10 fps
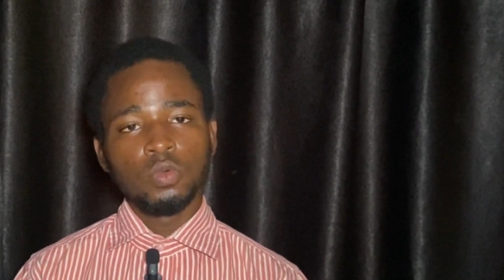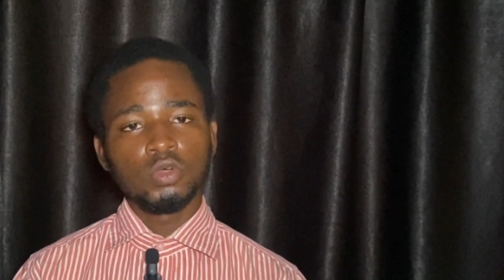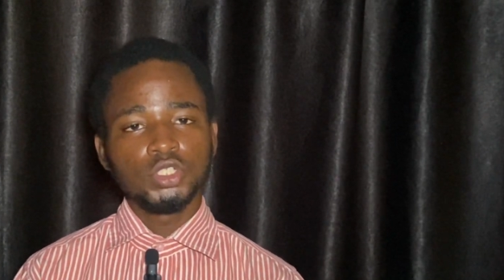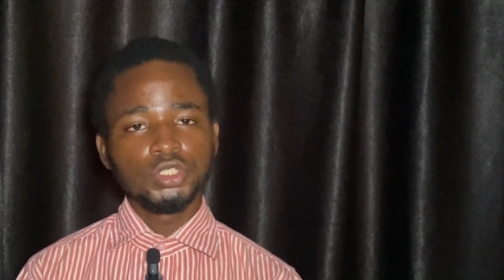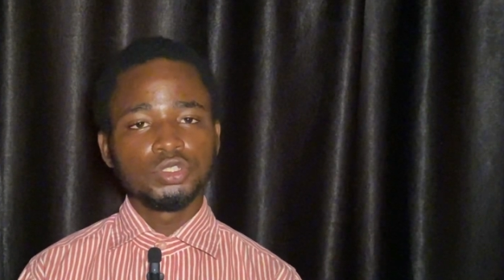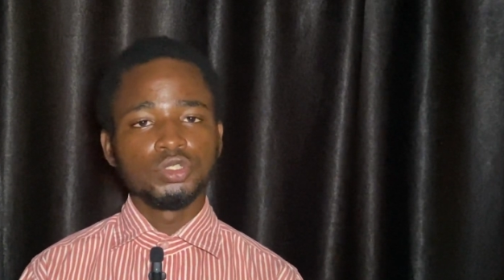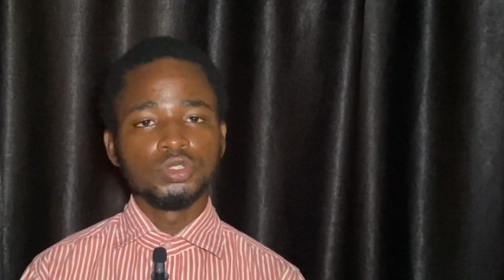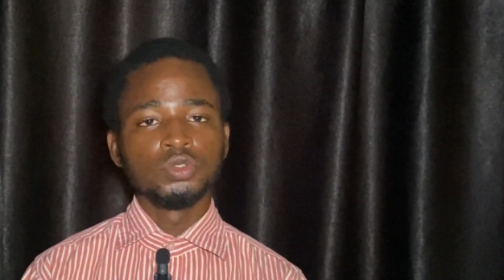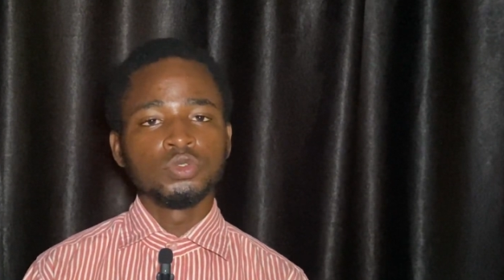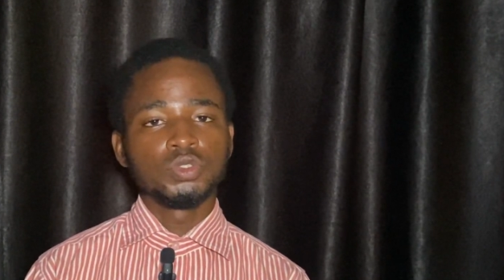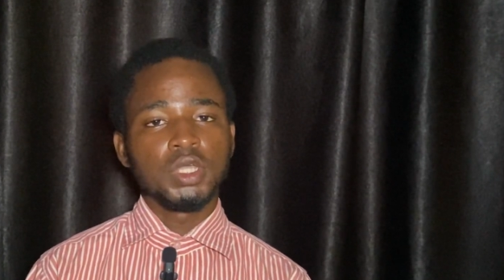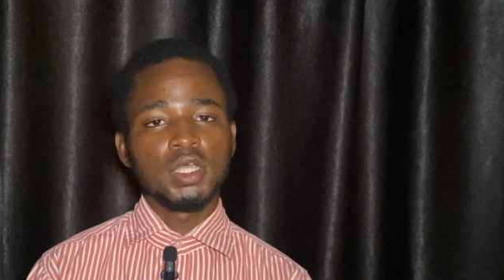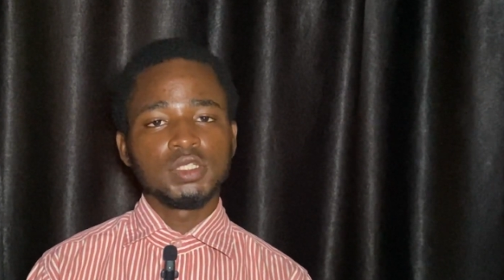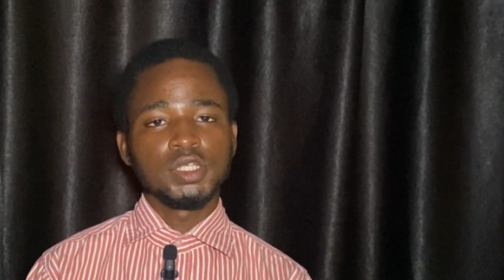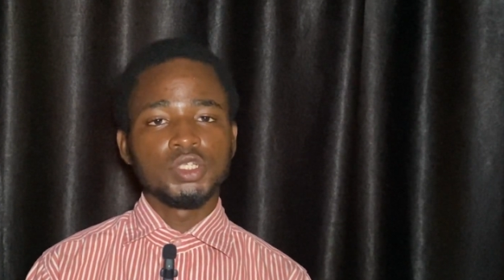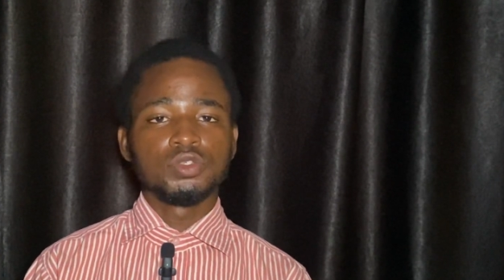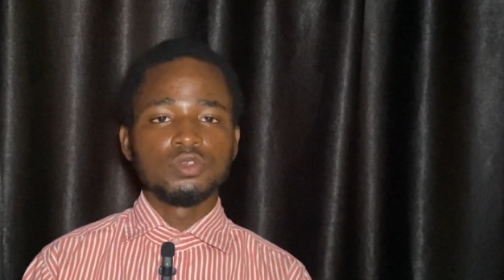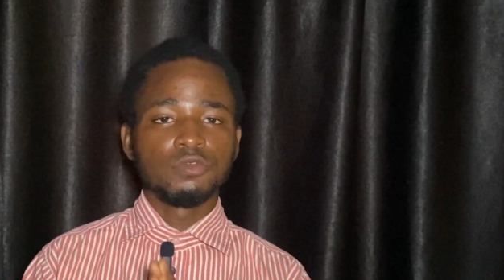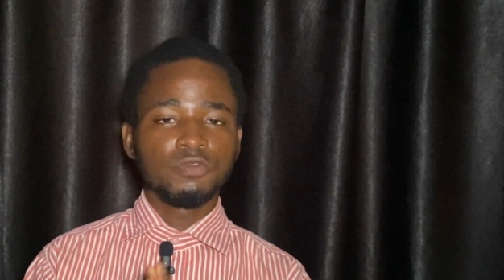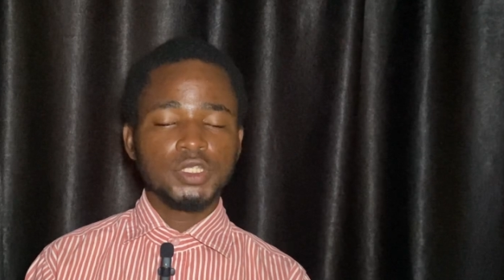what you need to know to get access to
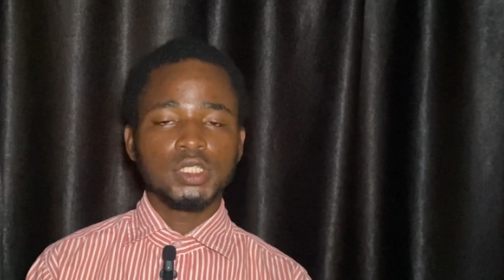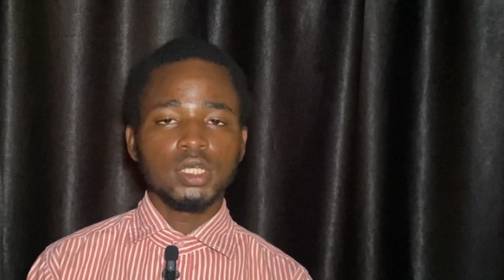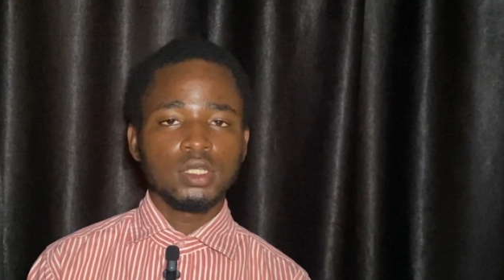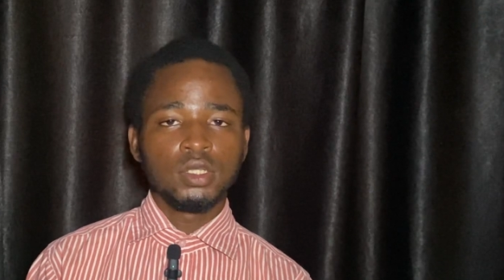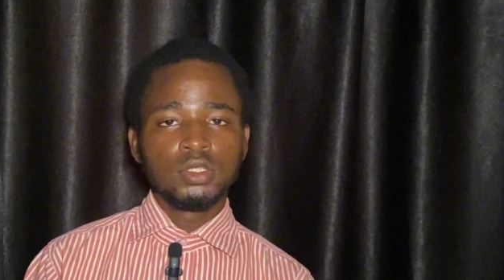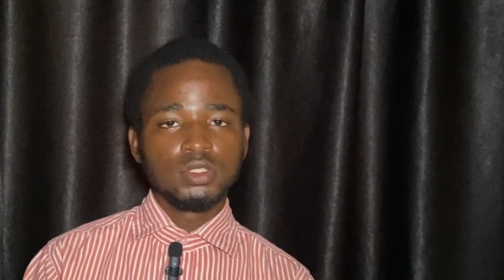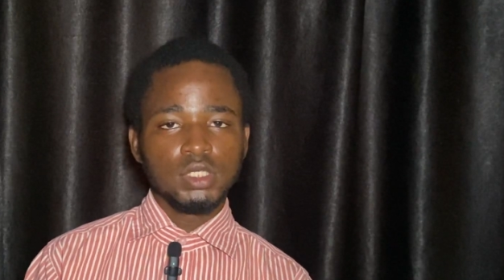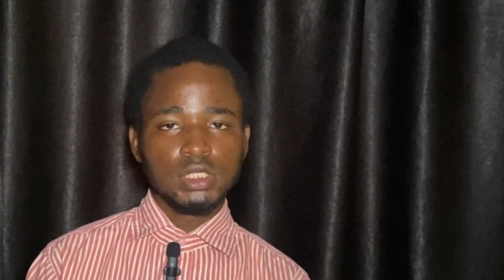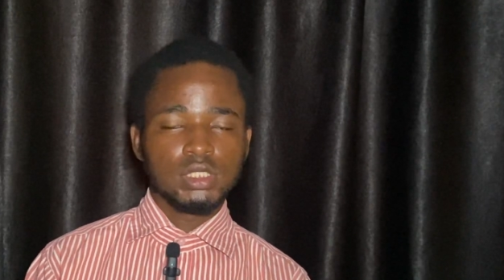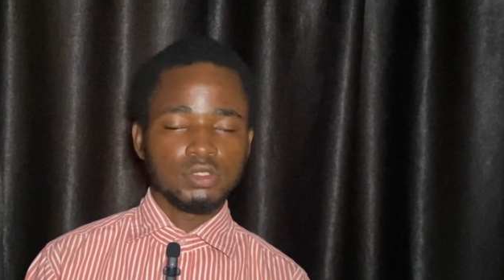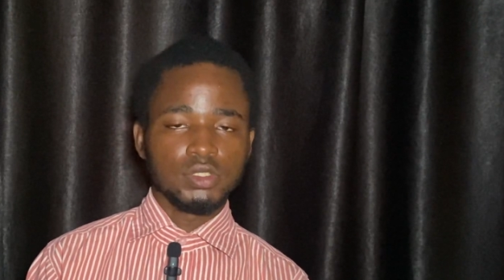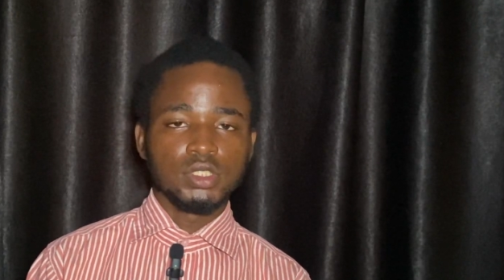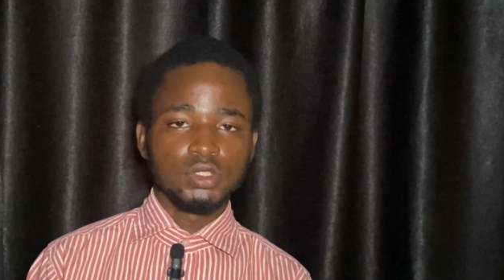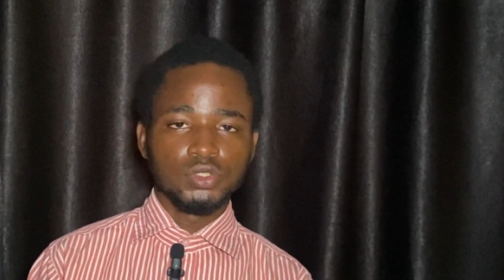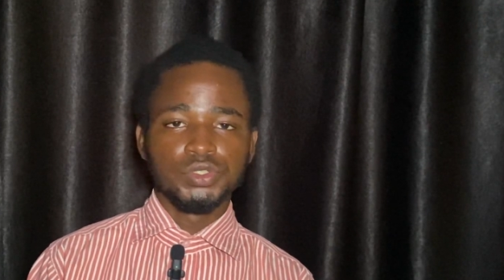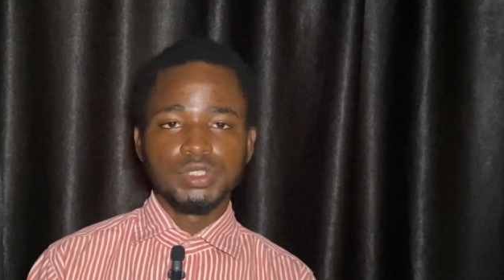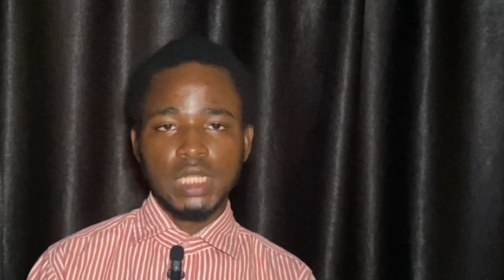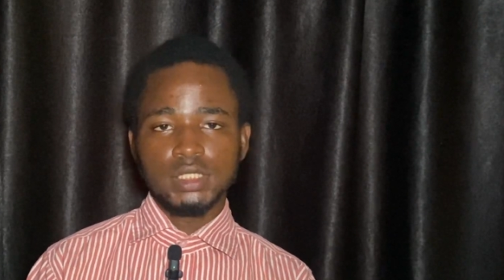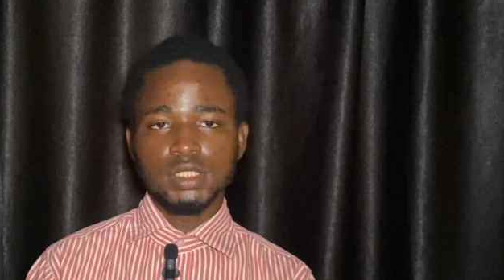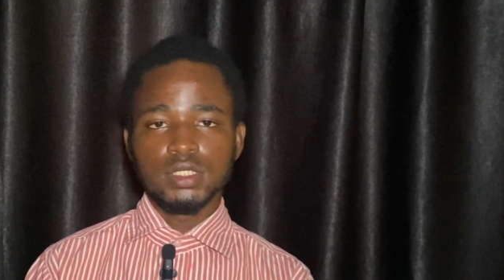your visa to get straight into the
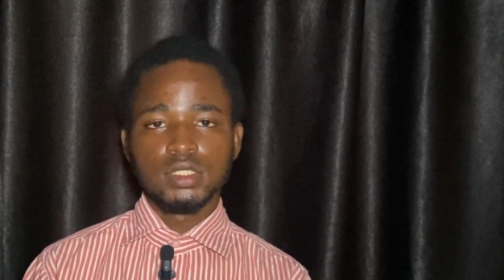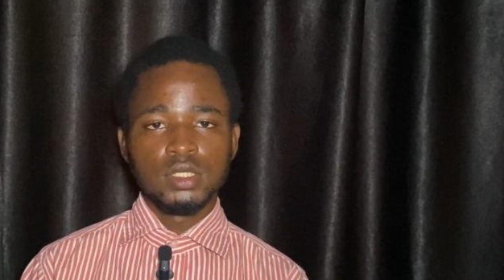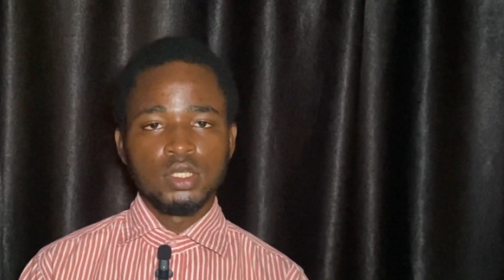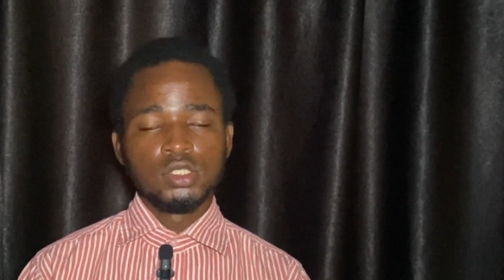United States.